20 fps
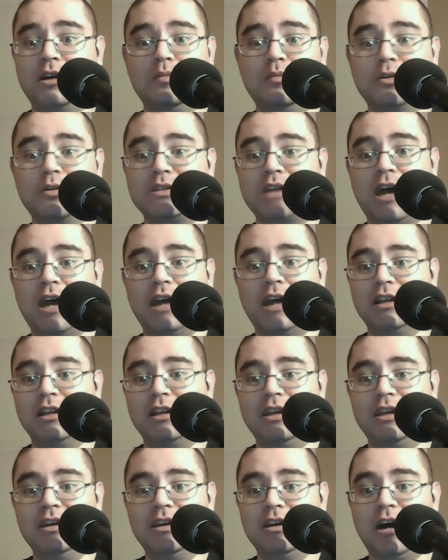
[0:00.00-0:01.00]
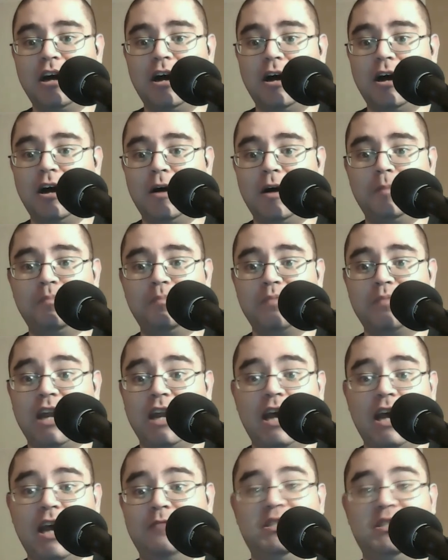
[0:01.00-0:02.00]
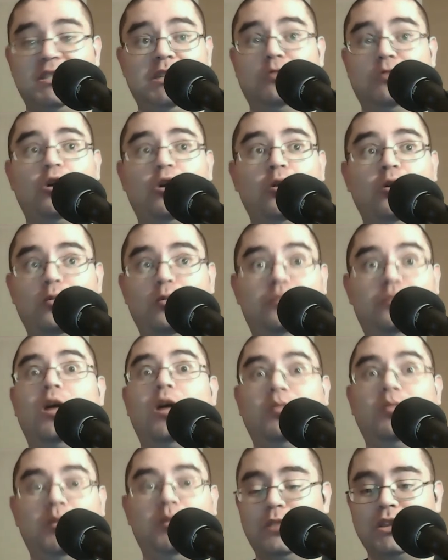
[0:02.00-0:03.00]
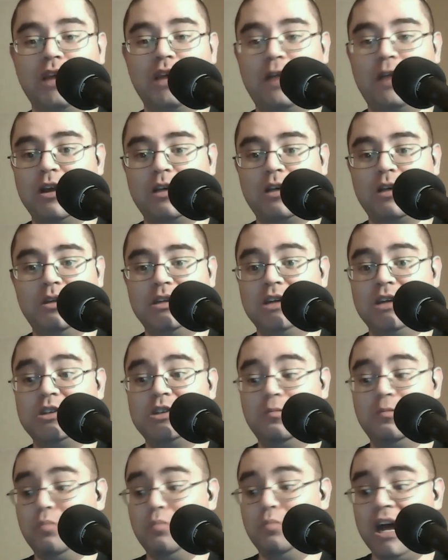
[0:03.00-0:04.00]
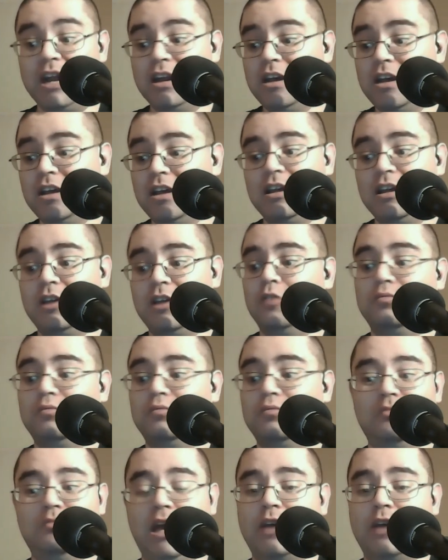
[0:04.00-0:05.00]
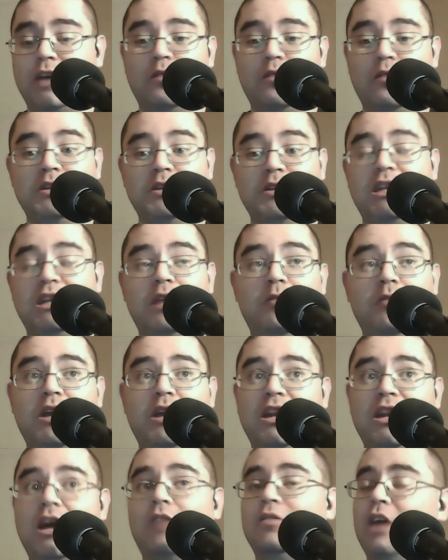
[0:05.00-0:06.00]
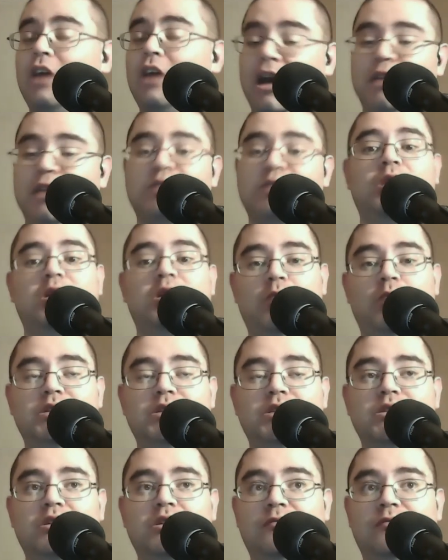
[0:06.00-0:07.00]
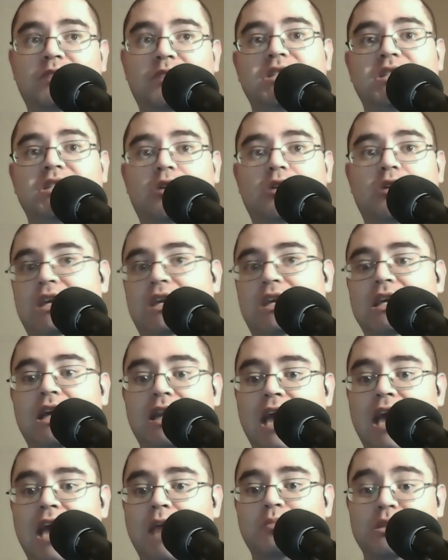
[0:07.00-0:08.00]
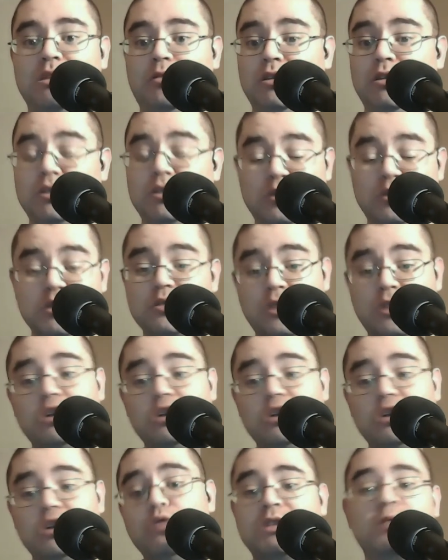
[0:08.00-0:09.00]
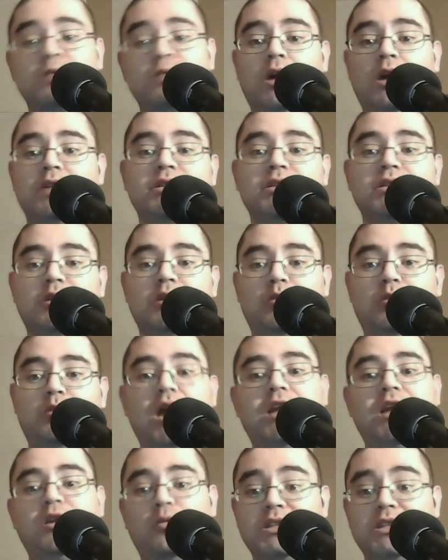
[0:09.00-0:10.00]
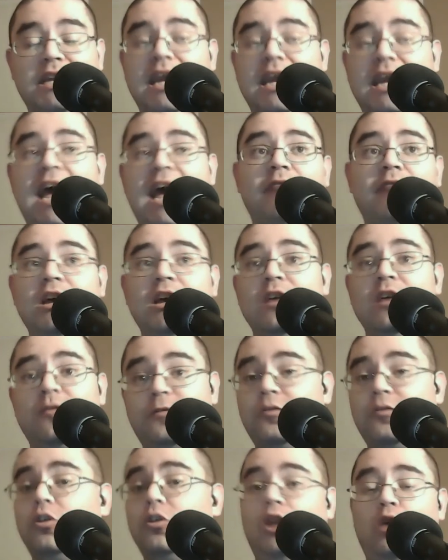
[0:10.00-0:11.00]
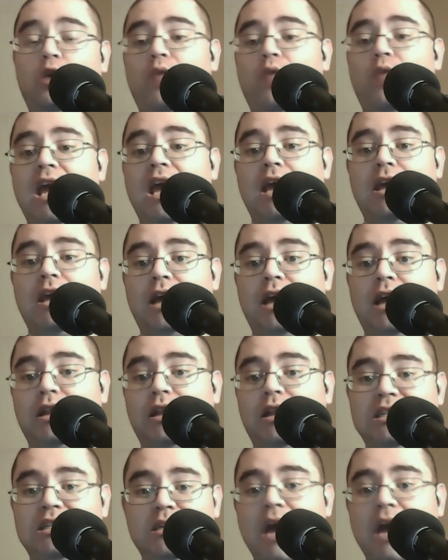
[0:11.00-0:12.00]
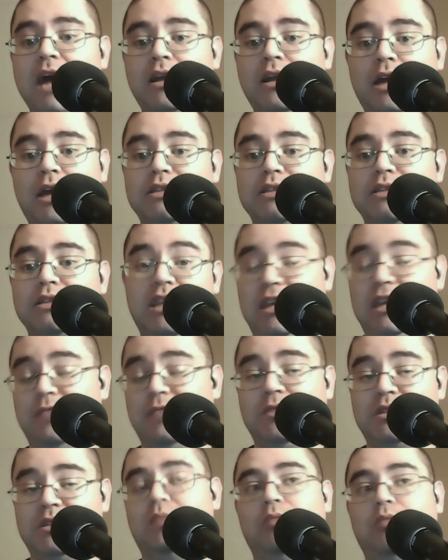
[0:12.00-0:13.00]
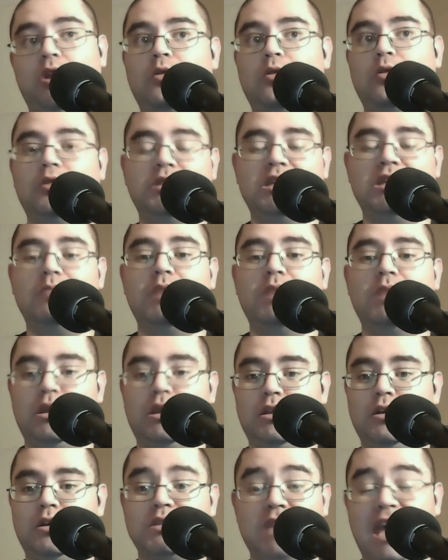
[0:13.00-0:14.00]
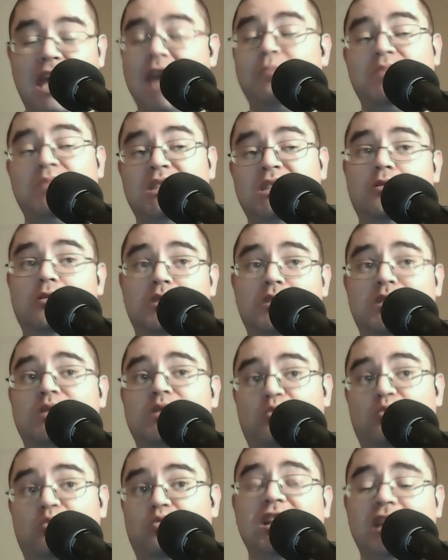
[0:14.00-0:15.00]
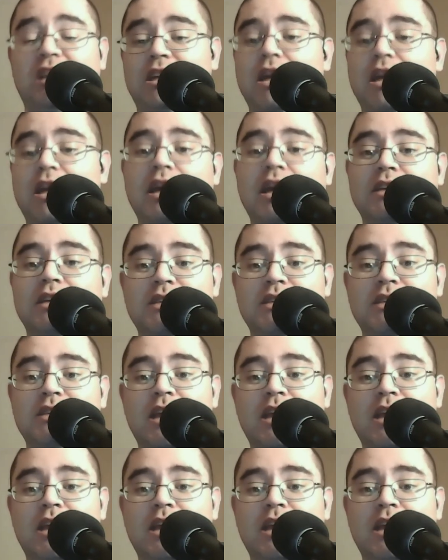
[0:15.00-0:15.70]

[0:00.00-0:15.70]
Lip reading: most highly. And I have zero problem with that recommendation. But, like over at CNET right now, highest rated ones are the Vizio E and M series. Those are their newest ones. They're brand new ones that have full array LED backlights and even some local dimming in those. The M series is really nice.